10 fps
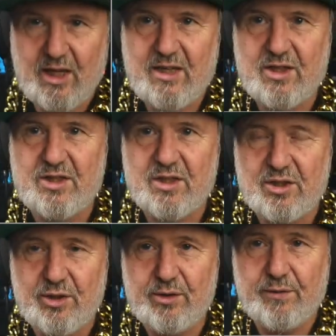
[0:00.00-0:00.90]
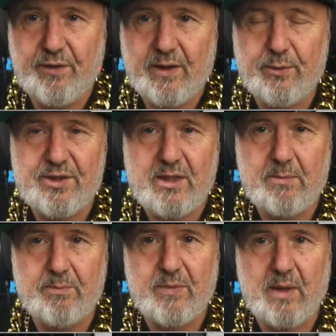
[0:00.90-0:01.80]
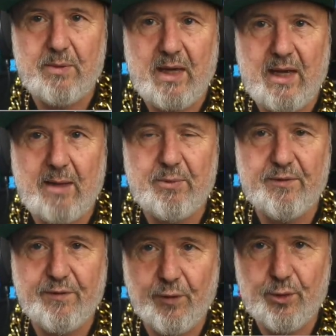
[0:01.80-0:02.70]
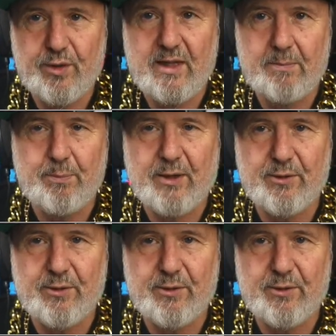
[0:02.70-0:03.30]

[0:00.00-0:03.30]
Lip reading: change its internal frequency before it